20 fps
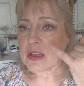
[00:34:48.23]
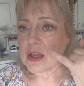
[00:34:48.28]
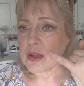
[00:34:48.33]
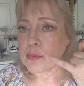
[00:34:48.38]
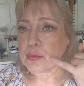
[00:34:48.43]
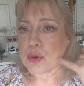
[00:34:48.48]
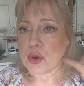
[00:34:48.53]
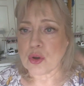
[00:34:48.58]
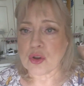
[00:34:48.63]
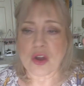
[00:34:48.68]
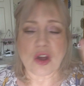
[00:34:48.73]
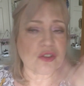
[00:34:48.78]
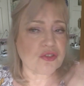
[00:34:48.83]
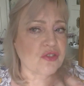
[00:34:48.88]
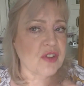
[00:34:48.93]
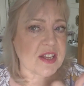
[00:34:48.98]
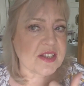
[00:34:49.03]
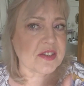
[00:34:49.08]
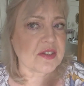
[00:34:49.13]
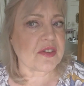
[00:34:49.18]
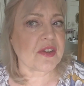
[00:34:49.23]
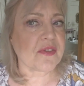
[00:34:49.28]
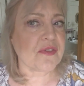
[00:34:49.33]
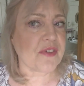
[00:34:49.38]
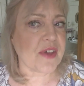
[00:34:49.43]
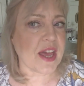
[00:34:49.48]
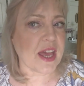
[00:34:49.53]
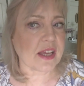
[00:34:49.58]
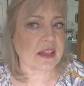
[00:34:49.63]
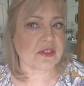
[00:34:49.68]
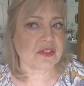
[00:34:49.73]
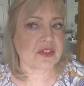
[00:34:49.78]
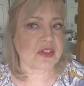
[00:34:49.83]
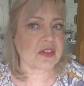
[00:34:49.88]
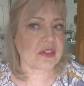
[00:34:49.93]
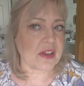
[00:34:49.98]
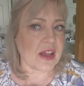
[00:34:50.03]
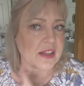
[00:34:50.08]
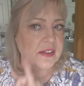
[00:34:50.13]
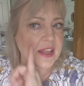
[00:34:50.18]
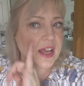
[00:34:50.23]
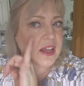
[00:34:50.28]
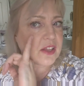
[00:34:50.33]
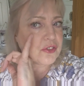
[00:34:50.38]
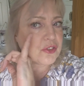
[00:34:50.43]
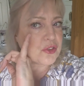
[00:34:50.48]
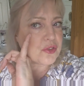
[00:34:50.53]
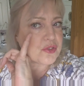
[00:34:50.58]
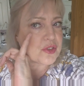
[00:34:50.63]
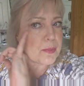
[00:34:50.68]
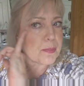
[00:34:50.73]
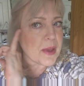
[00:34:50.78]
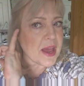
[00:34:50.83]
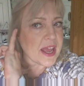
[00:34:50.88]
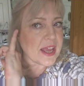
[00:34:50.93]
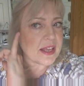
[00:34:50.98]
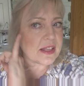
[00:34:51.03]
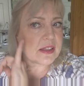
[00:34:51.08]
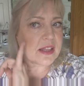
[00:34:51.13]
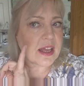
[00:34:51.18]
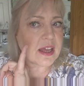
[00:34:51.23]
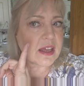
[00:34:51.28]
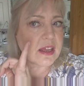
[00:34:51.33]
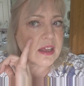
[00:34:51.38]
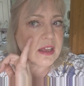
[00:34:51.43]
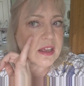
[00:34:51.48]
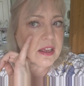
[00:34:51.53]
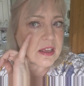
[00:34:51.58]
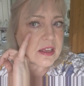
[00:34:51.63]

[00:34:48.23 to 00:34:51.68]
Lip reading: more contrasted effect, and I can use a paler,